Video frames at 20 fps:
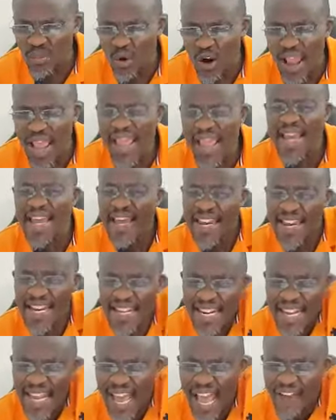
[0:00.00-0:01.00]
what?
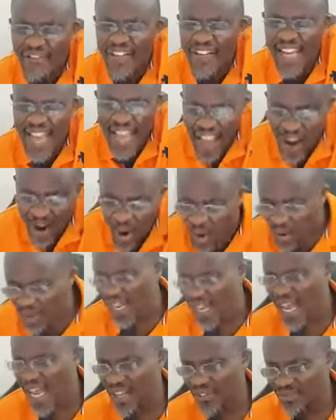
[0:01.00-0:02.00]
in heaven and on
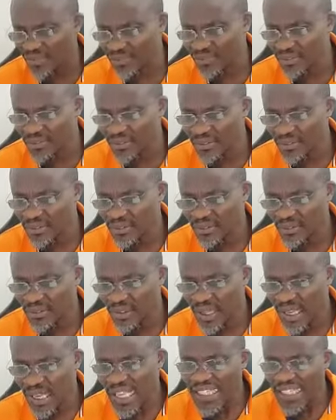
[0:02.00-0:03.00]
earth.
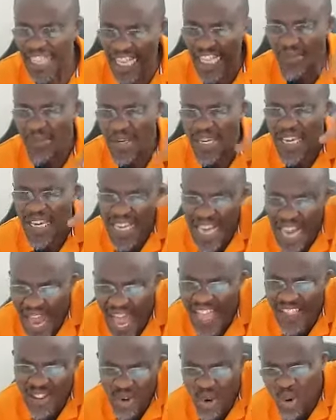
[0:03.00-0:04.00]
That means He
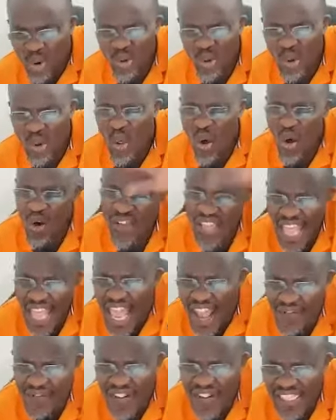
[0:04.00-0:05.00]
has control of
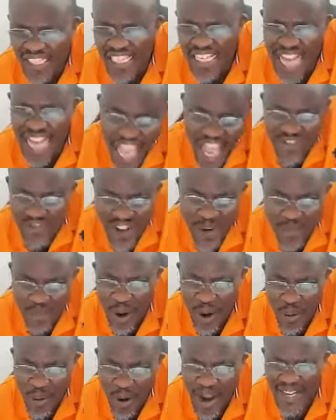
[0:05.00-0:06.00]
everything, every
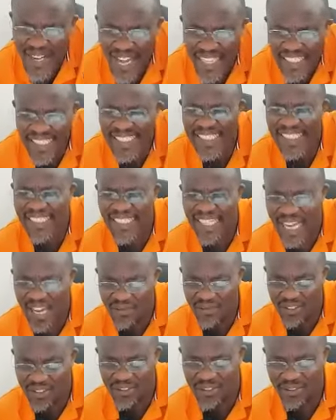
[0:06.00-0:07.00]
power that is in
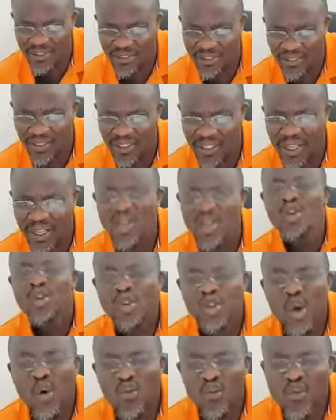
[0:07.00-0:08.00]
heaven.
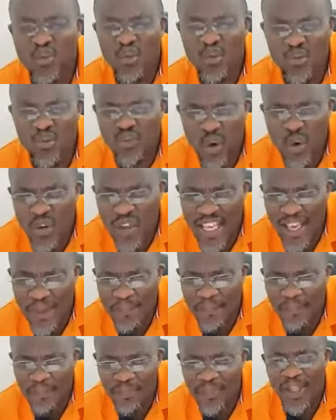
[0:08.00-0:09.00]
So for, for
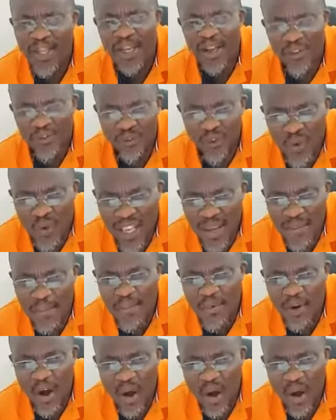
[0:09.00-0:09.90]
Him, for Him,